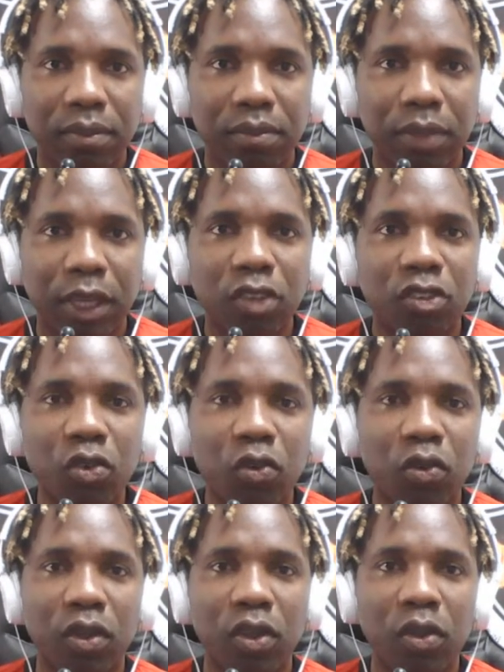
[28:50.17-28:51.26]
because
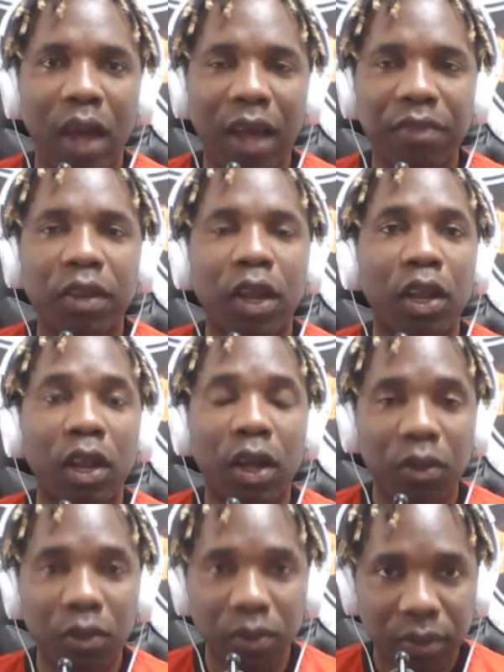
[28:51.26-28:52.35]
you have to
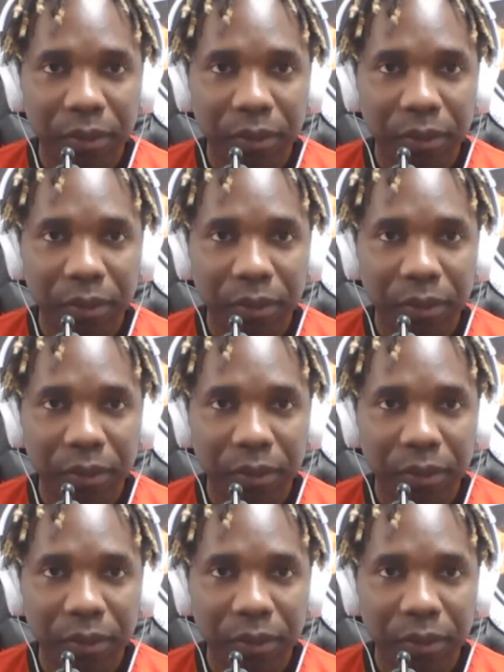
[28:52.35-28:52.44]
allow